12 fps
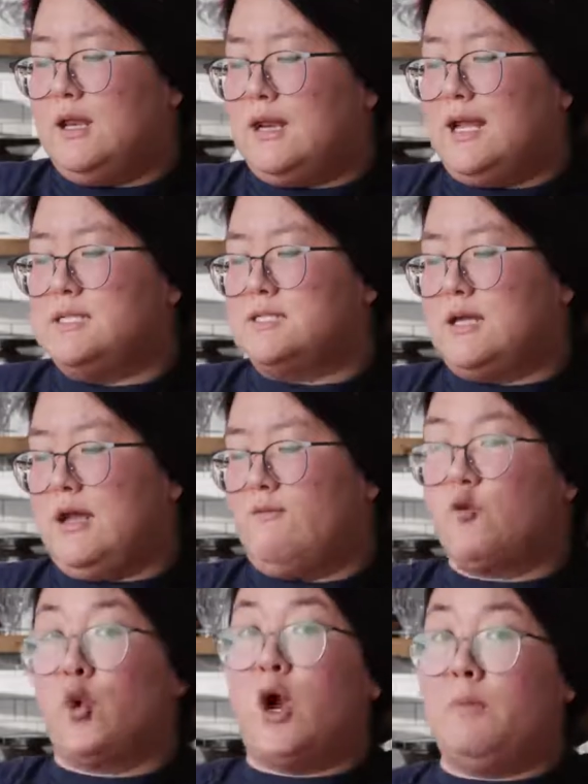nice kind
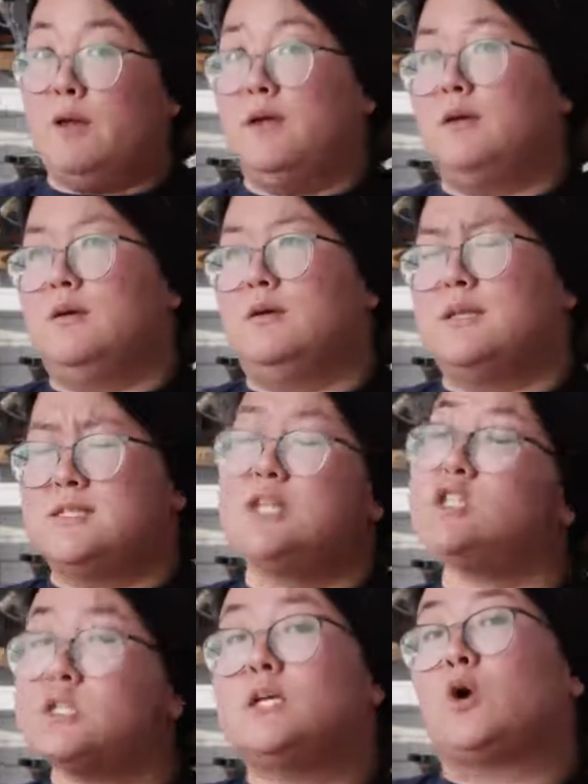of crema,
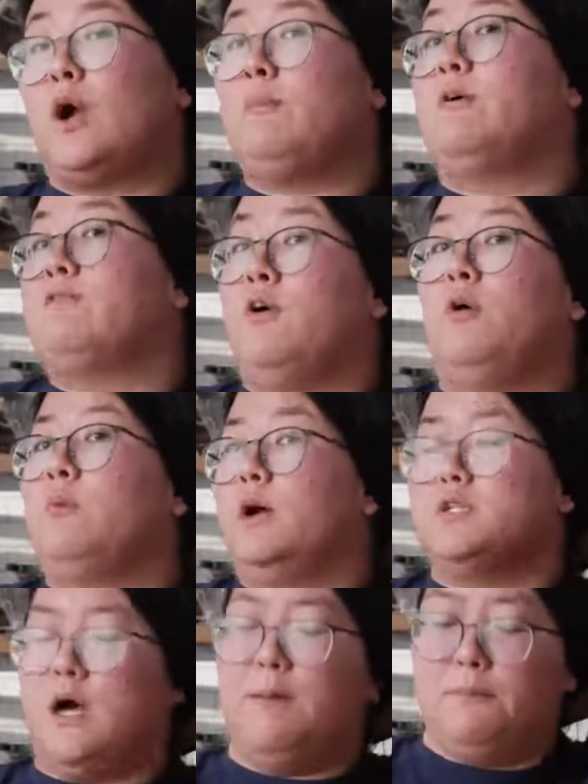essentially crema foam
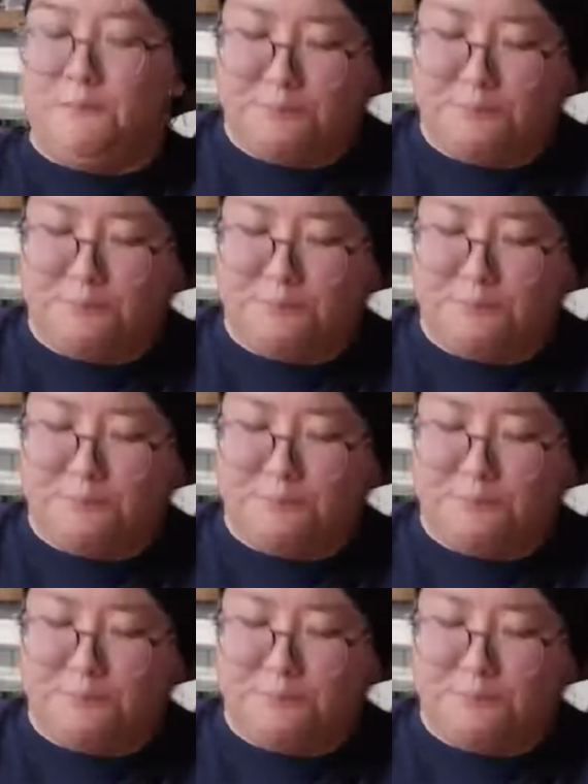on top.